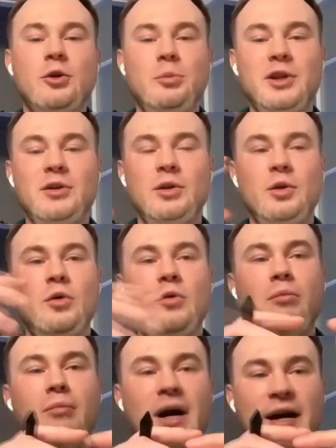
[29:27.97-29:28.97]
you mean you
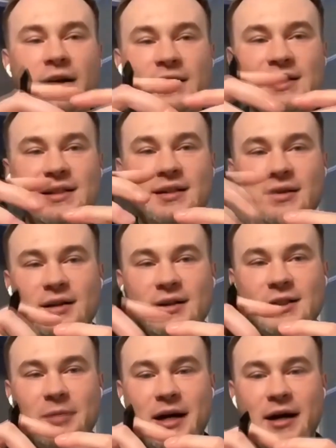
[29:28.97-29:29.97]
minus
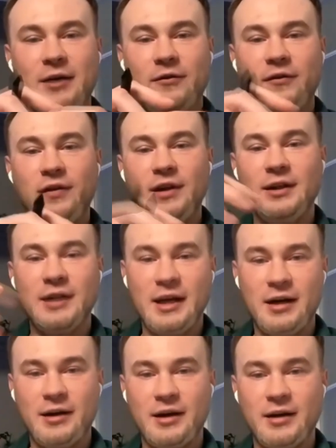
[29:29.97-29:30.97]
some kind of fill-in
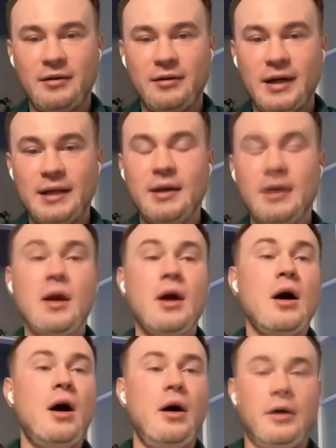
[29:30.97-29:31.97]
area, right?
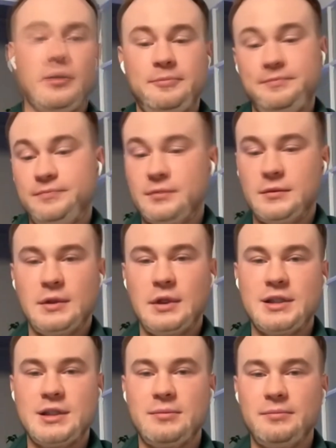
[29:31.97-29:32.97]
Oh,
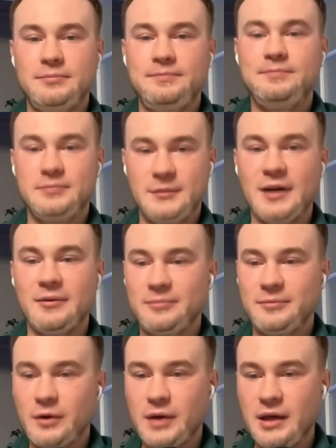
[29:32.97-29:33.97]
yeah,
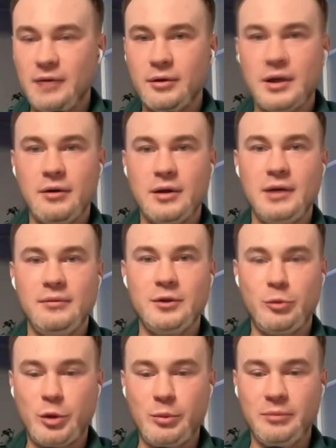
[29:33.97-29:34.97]
okay, no
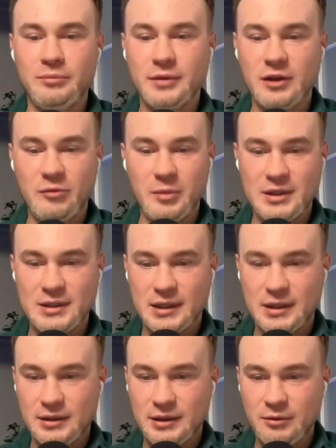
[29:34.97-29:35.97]
problem. Give me a
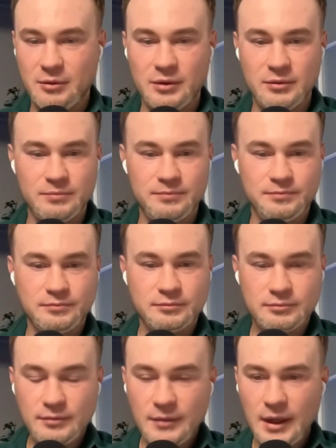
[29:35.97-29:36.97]
second. I
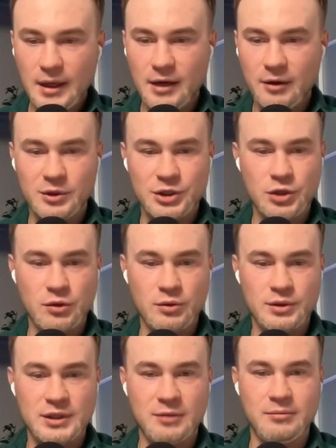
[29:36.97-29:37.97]
will show you
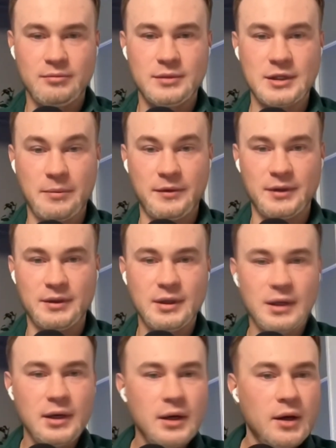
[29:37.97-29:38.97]
something.
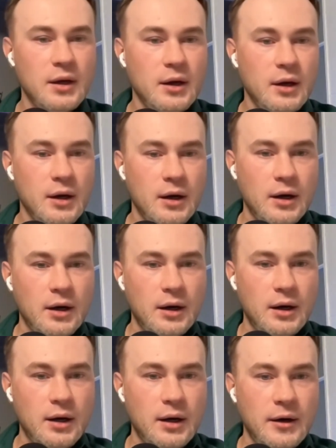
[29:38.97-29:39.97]

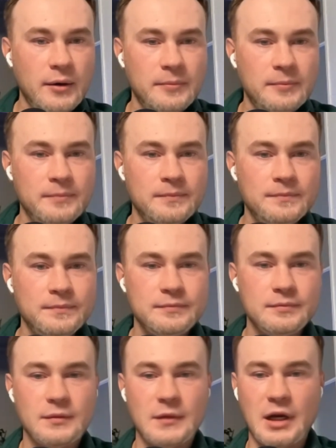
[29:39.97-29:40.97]

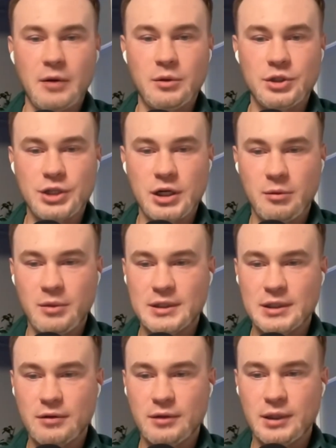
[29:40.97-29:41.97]
I will share my
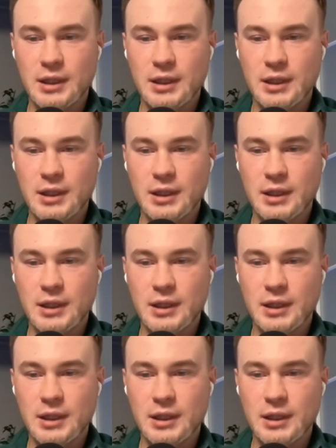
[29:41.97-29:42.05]
screen